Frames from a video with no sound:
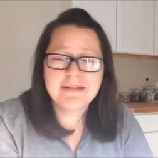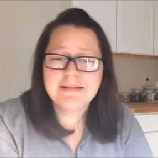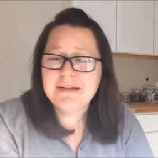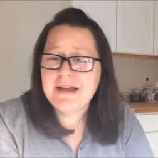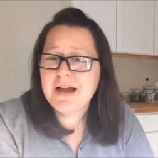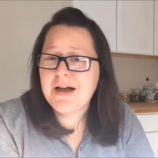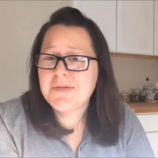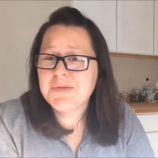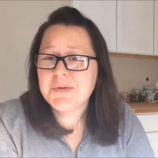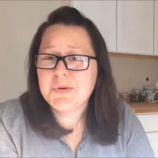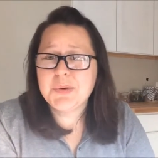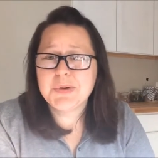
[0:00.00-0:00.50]

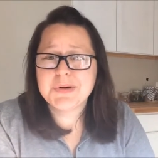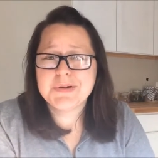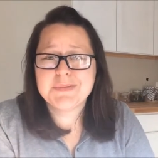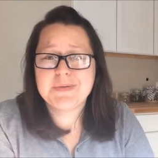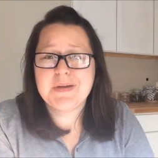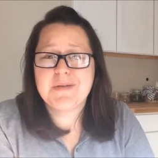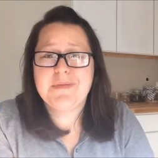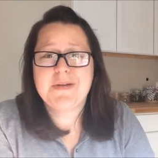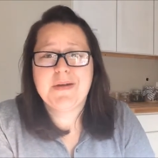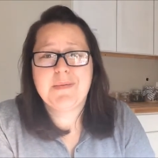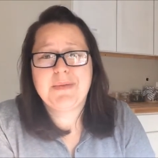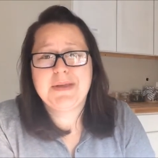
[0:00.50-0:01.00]
Now, of course,
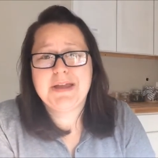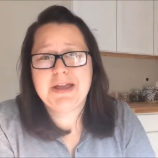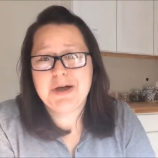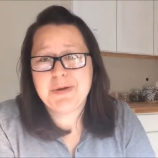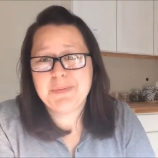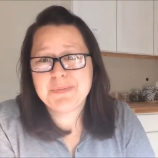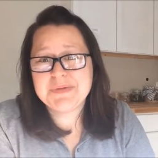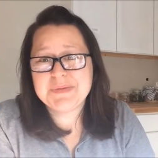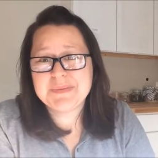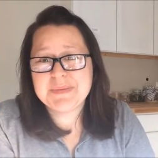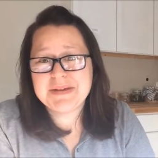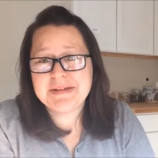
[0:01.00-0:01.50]
my family
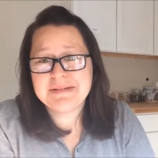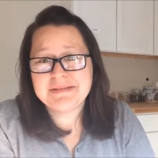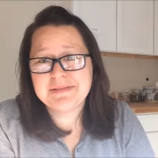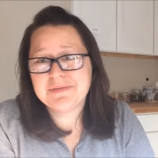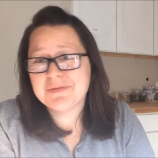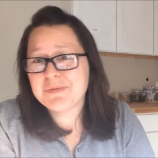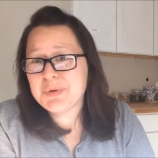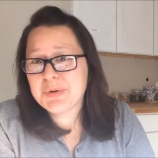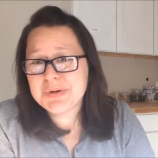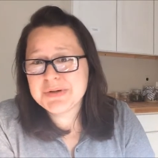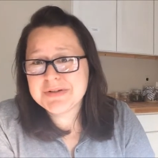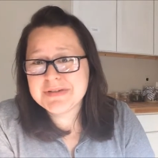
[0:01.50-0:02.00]
helps me,
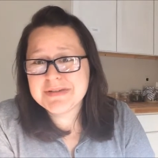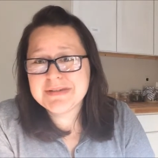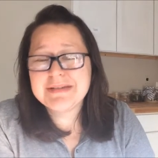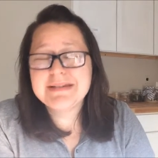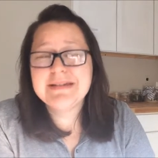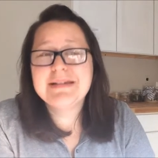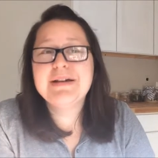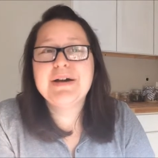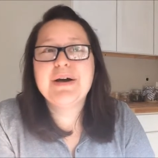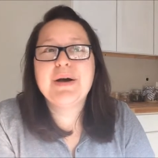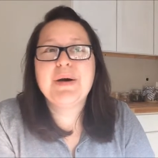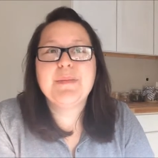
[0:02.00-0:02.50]
of course,
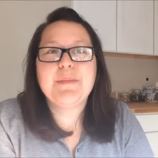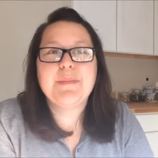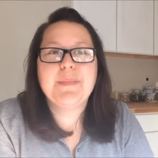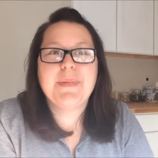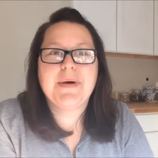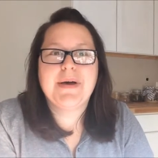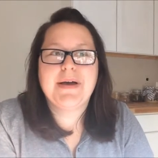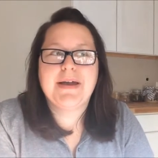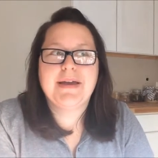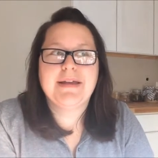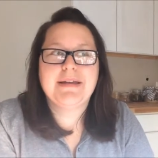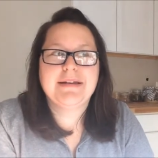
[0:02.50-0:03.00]

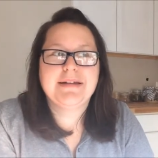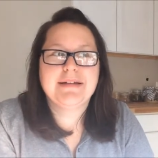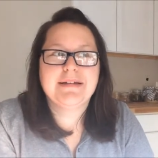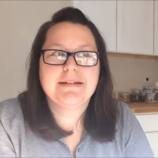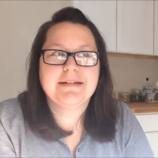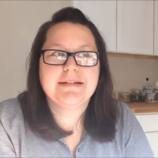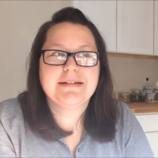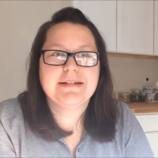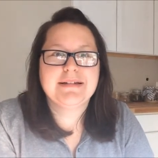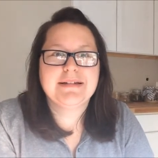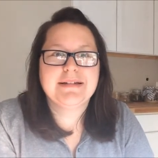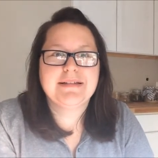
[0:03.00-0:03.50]
but
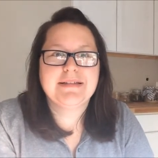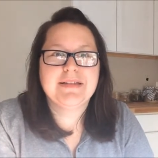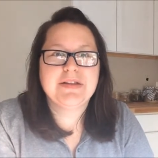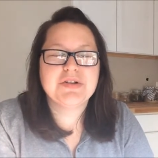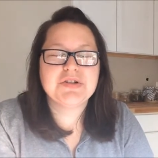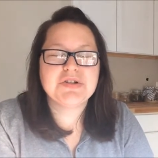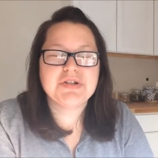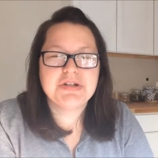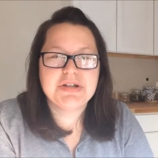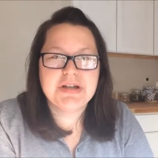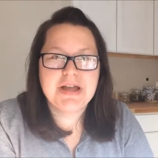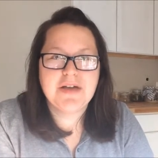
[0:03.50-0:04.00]

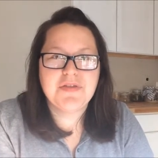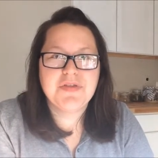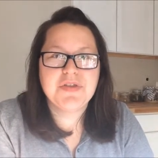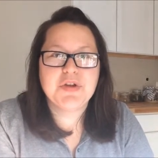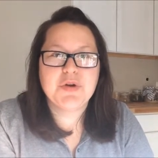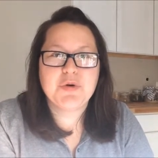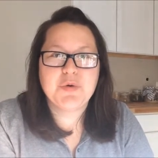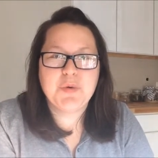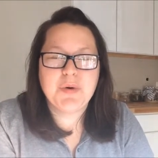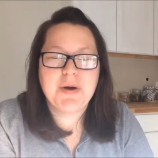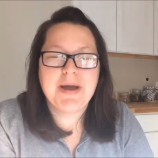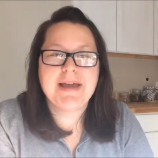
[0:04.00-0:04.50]
there's
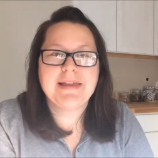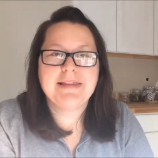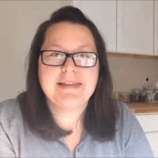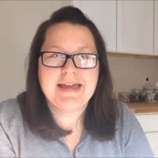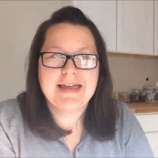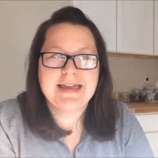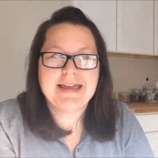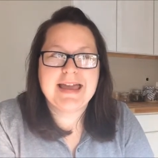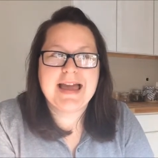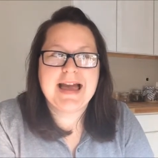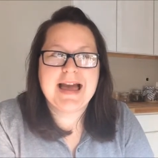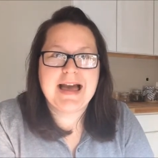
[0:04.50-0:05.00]
nothing quite
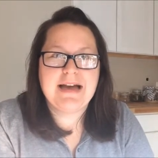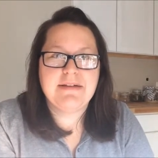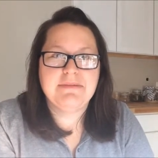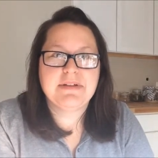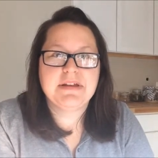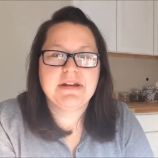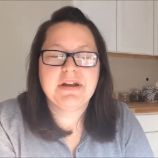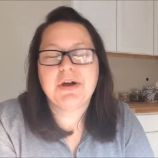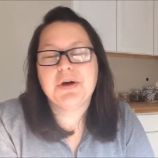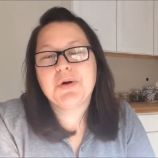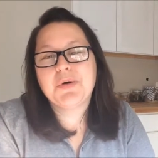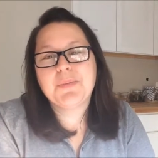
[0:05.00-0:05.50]
like
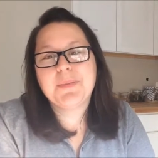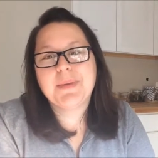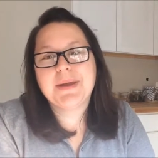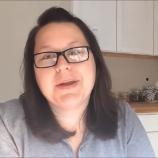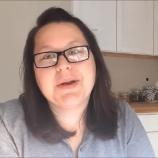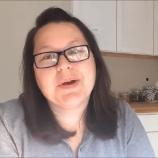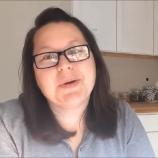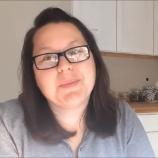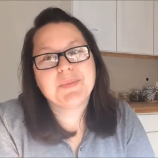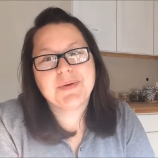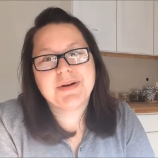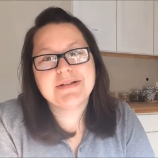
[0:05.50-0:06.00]
having a
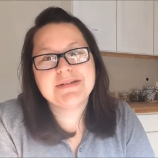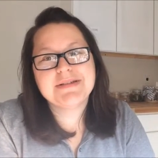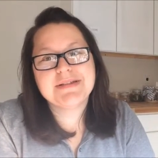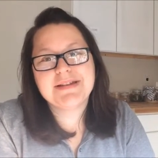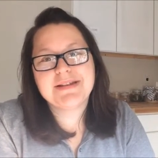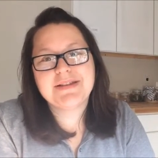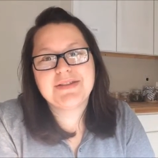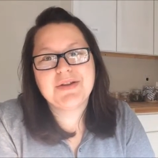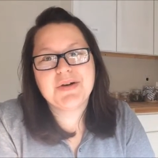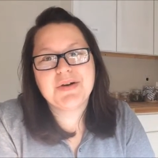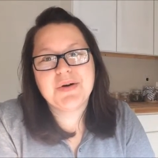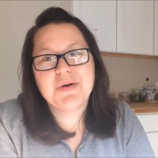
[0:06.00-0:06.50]
homemaker
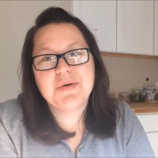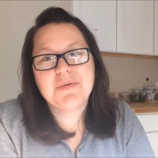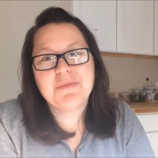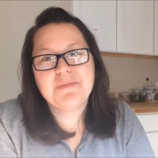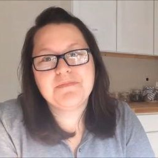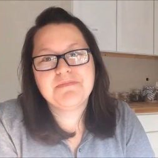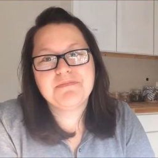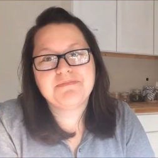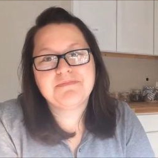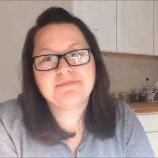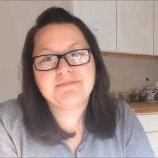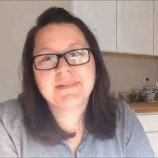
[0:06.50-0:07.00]
present in the
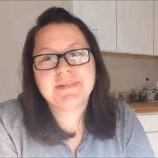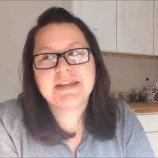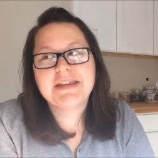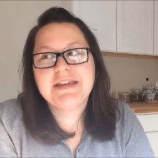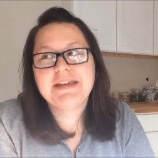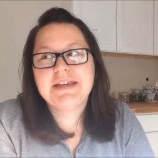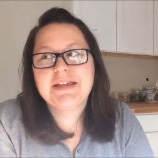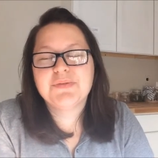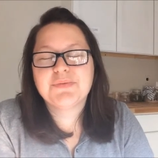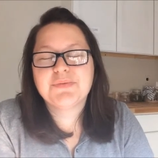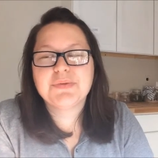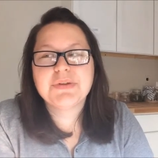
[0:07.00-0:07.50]
home.
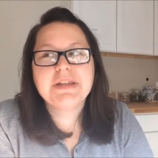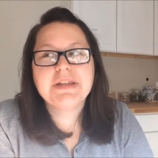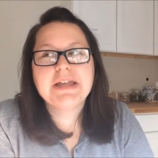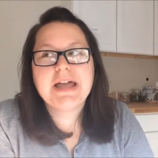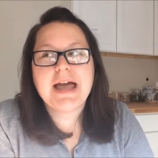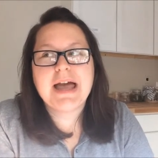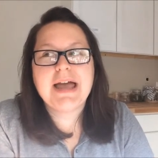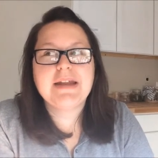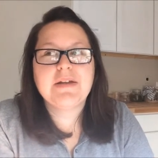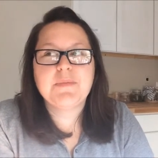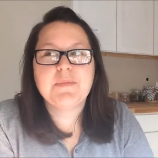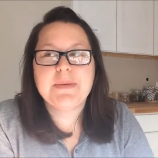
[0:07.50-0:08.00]
It really
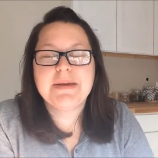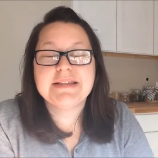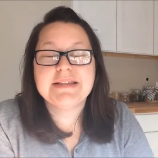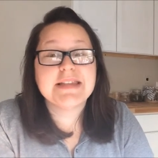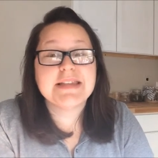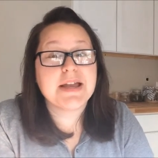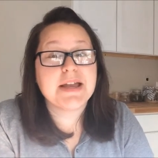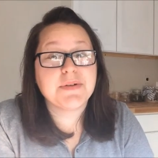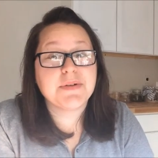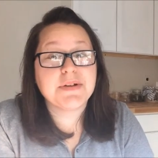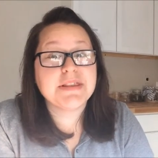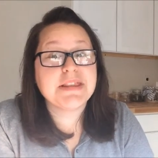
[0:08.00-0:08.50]
kind of
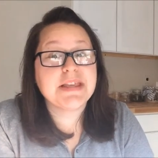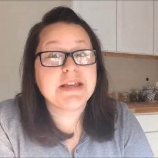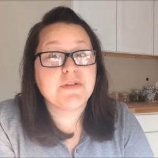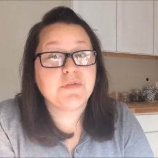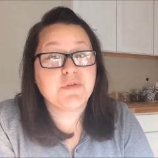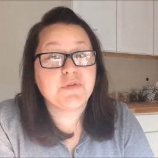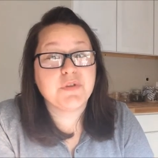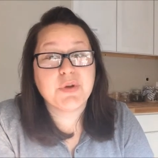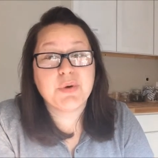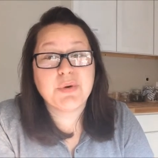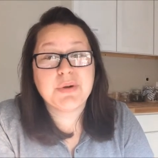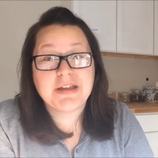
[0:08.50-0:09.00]
makes everything
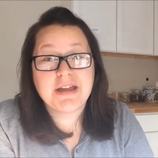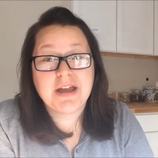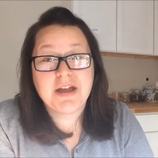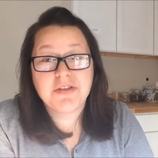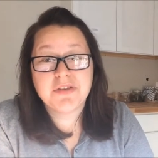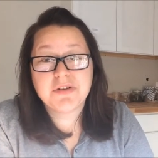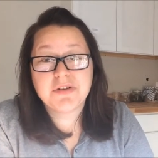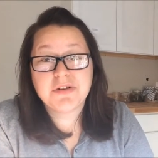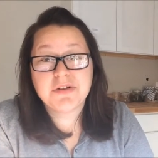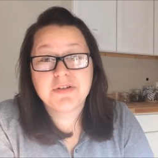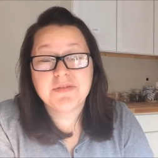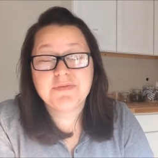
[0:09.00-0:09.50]
flow
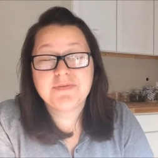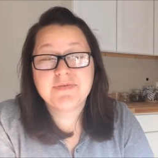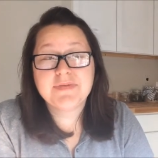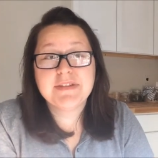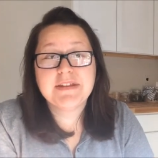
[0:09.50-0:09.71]
together.